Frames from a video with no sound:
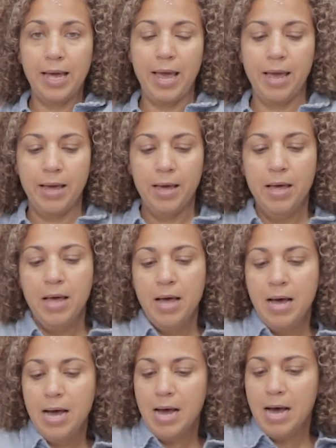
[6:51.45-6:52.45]
cake.
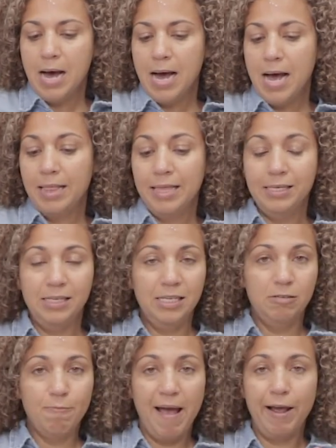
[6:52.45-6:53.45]
This
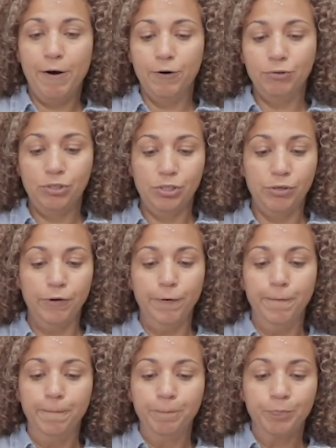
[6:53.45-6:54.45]
is my
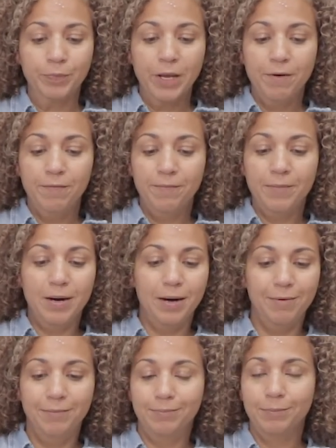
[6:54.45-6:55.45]
go-to
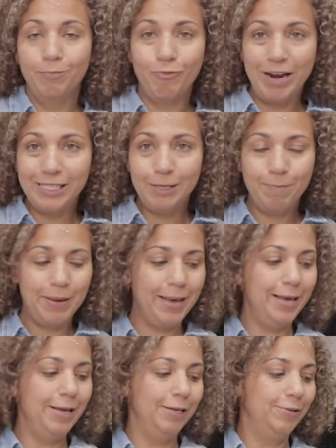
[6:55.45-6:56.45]

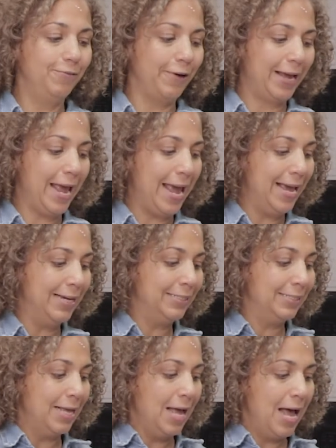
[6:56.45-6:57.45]
recipe for
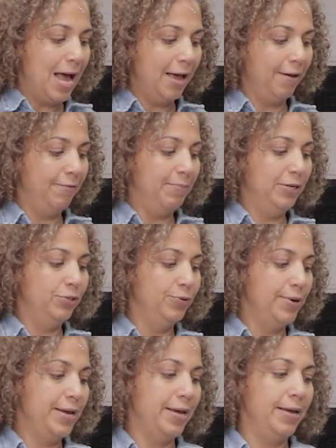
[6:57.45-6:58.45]
cakes. I've been
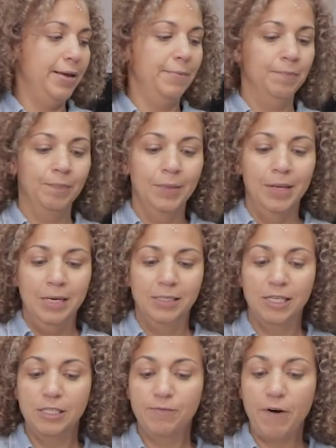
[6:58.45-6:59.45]
doing it
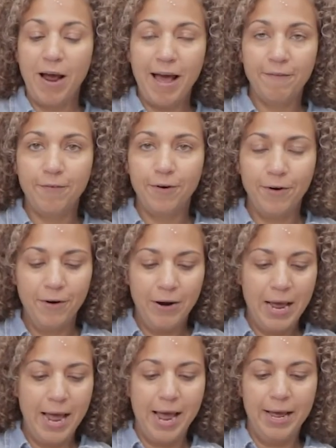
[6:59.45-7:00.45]
since
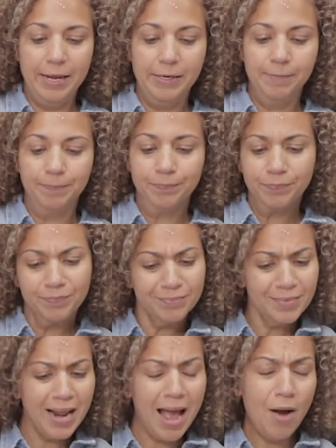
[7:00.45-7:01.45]
forever, and
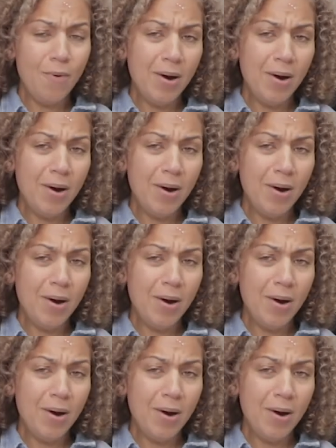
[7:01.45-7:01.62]
I